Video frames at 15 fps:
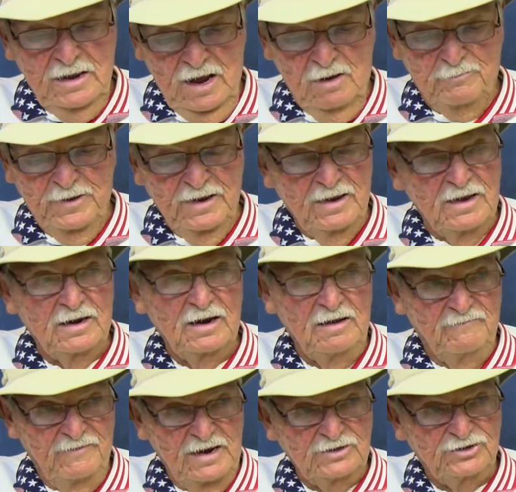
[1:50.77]
helping get
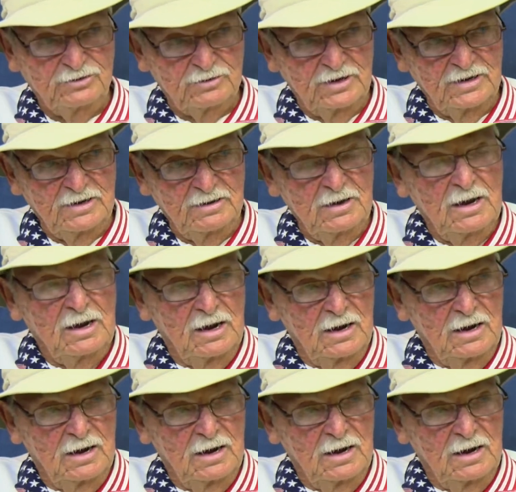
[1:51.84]
eventually